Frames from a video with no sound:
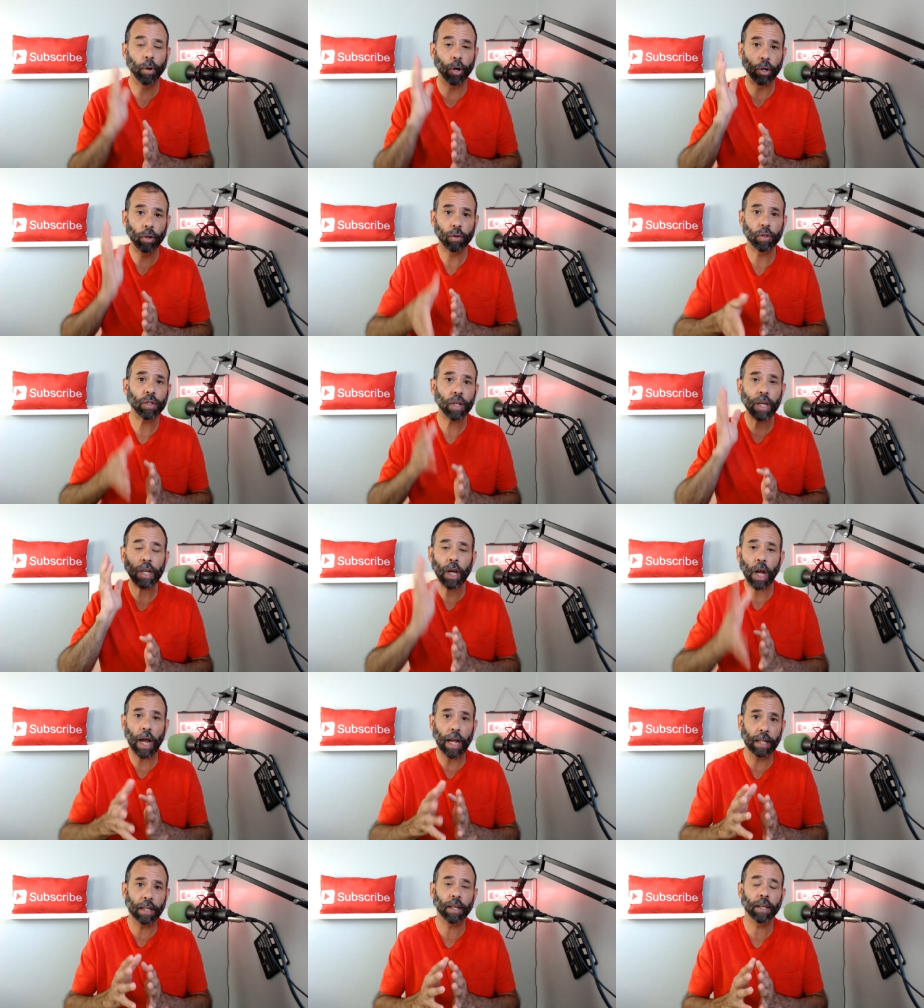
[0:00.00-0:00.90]
producing
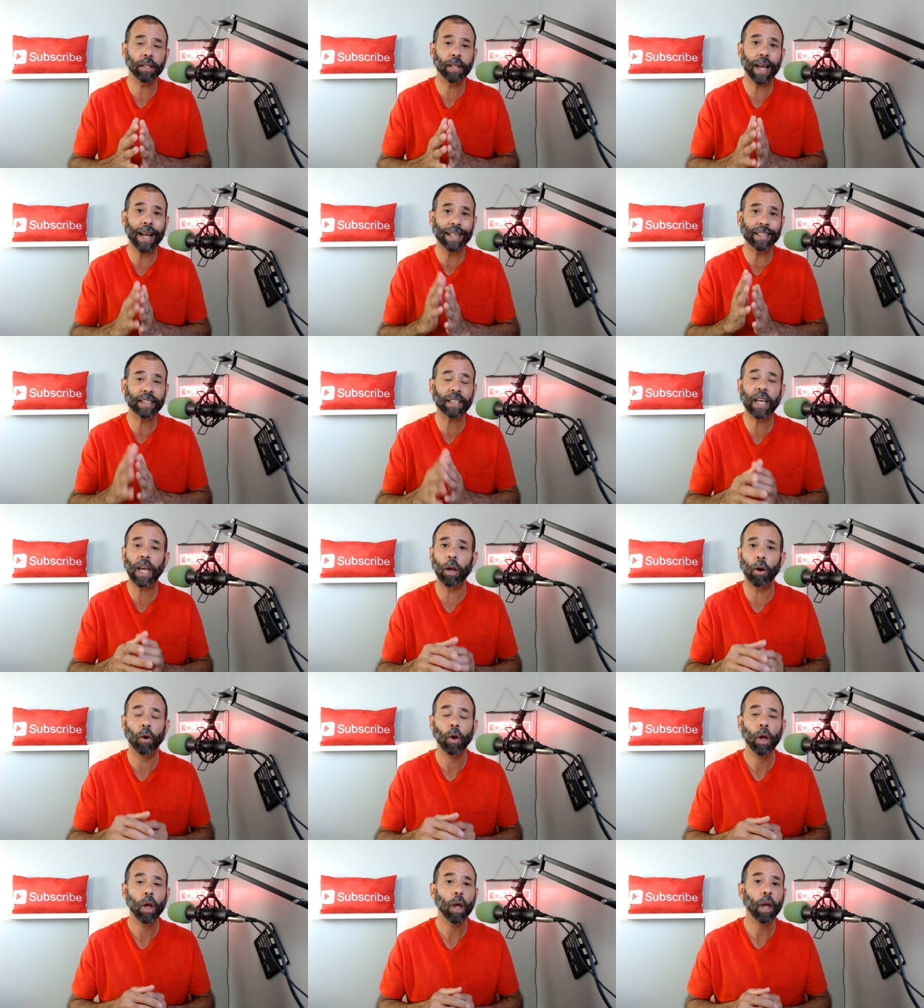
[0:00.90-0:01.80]
content at
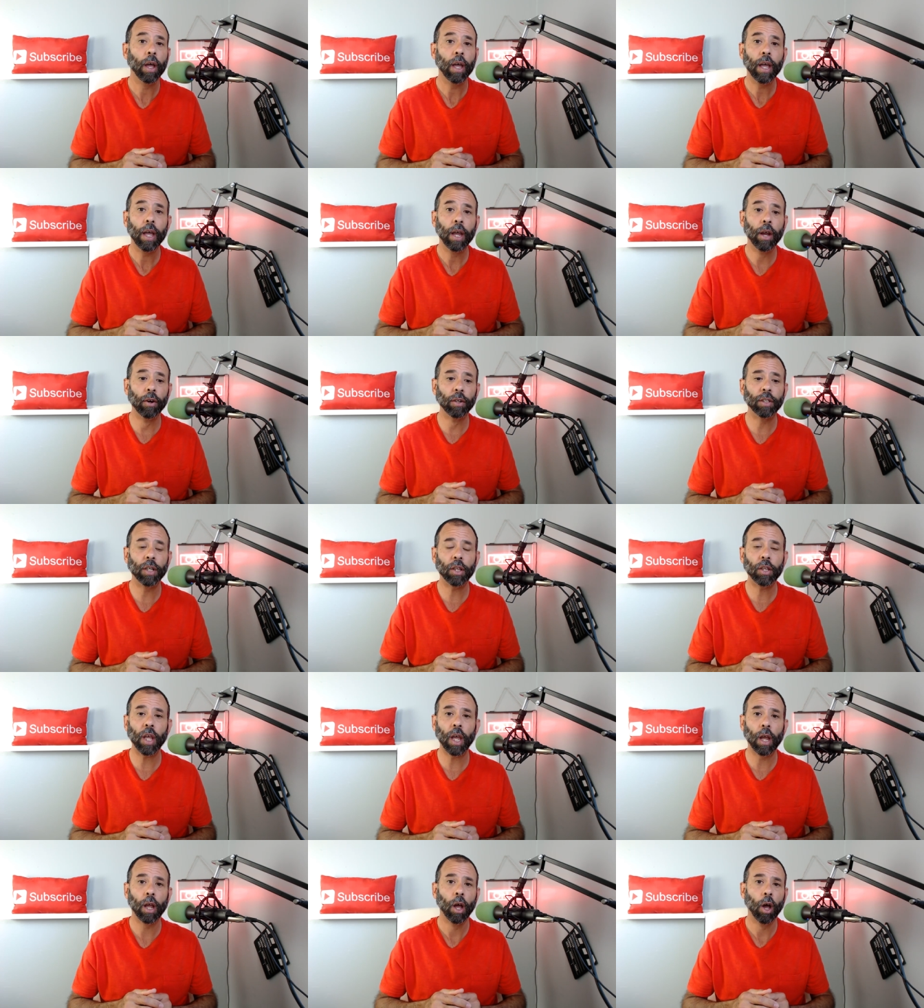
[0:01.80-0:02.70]
scale. Here's
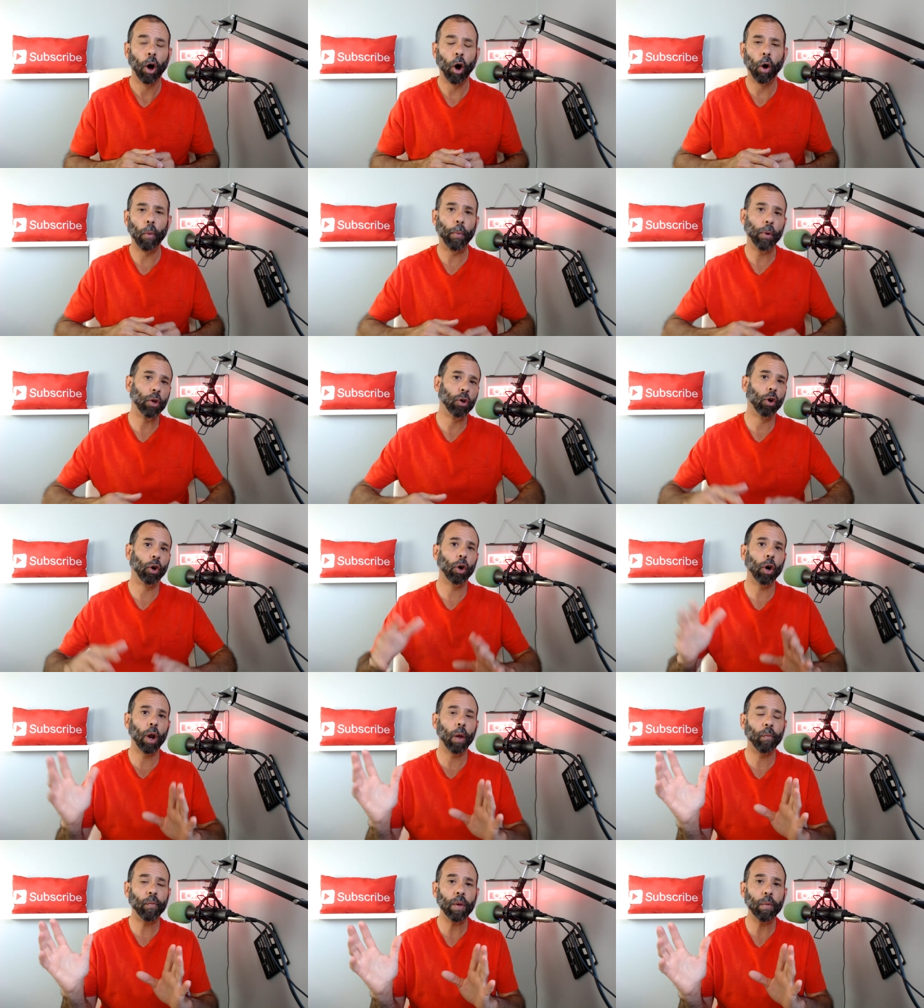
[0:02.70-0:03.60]
the thing oh, but
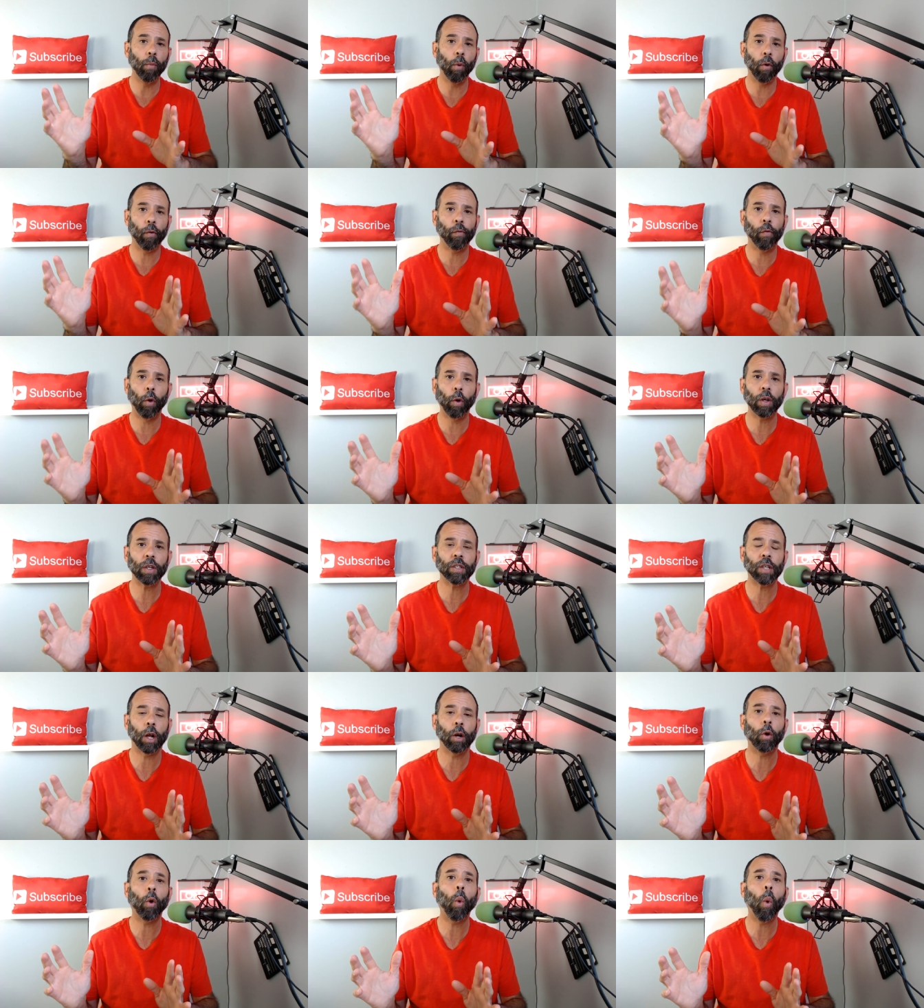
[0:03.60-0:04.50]
you're going to be more
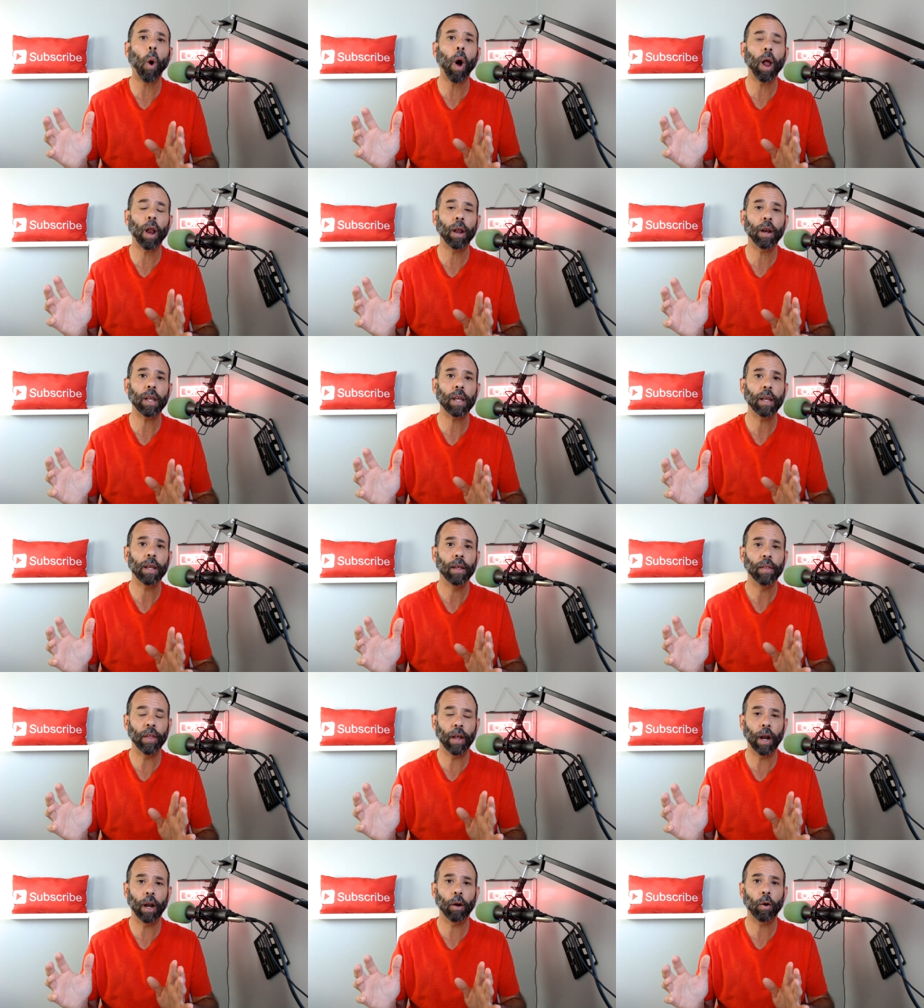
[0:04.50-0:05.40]
focused on quality
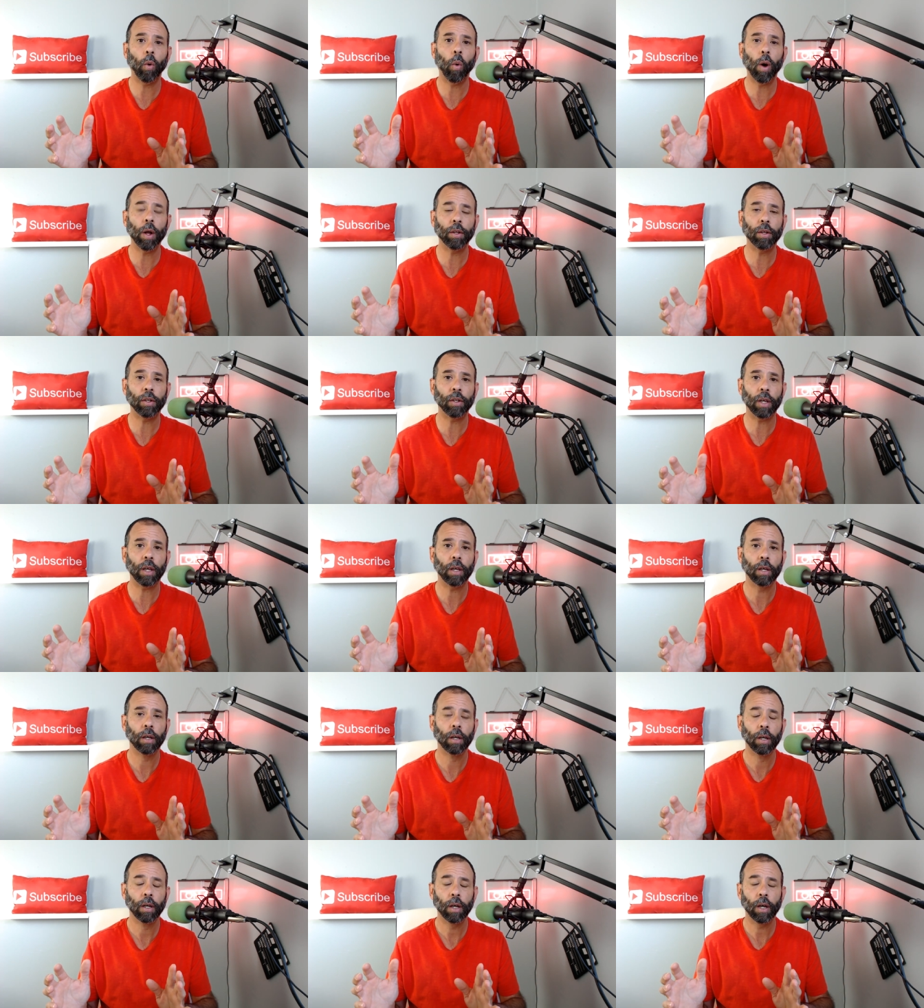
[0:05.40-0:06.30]
than on
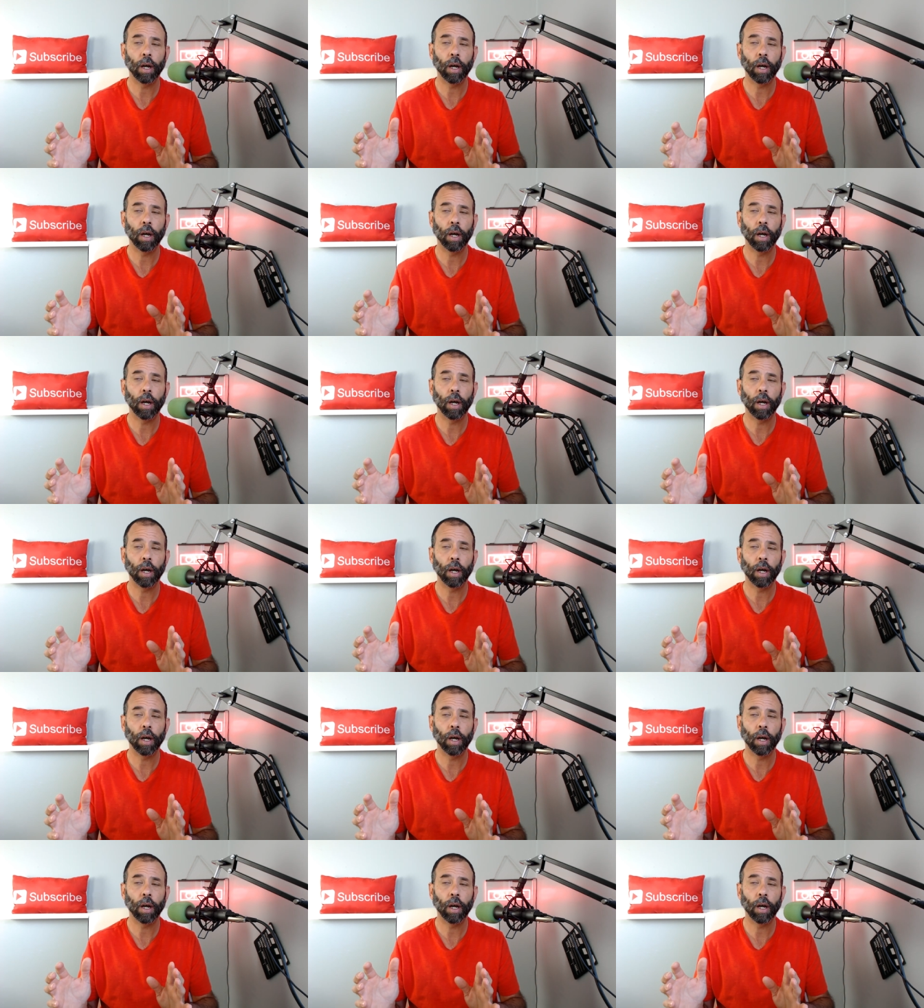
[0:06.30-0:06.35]
quantity.